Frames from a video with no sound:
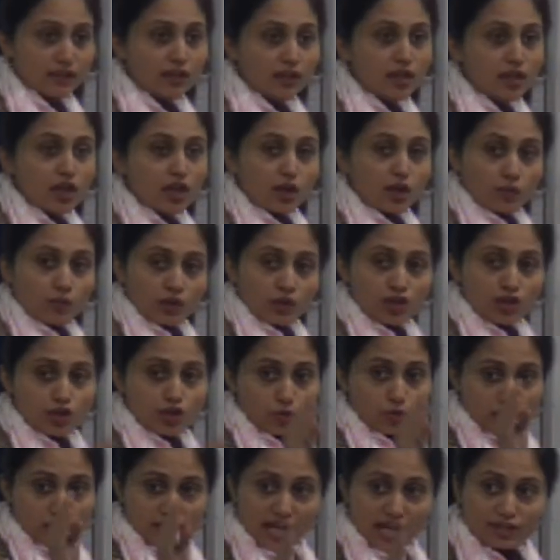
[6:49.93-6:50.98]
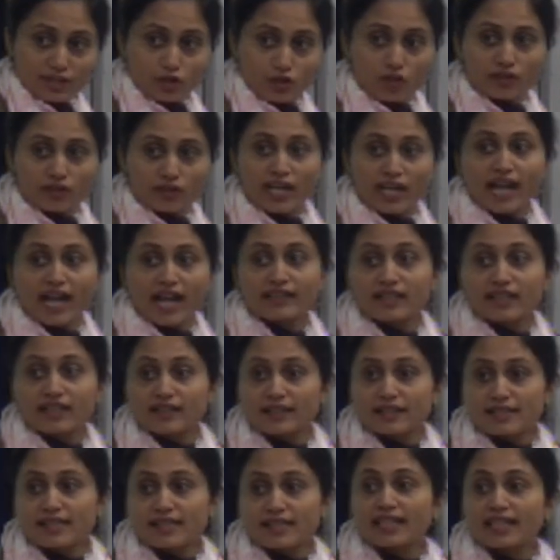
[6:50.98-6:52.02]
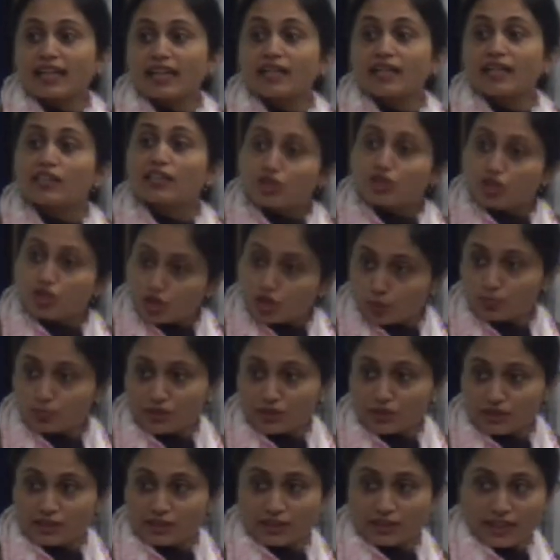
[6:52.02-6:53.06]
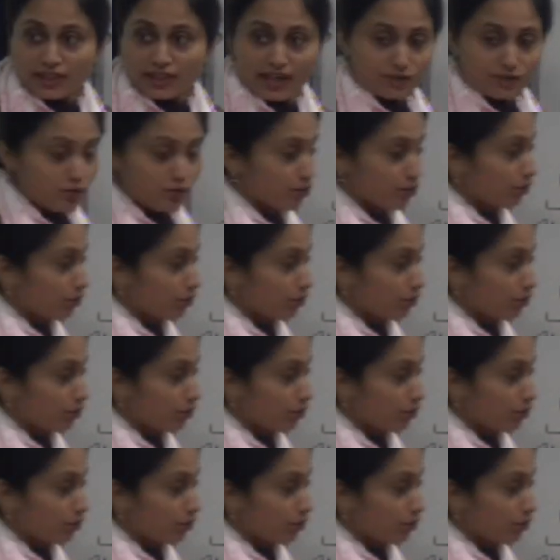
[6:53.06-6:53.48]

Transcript: which shows that your reactant is getting consumed in the reaction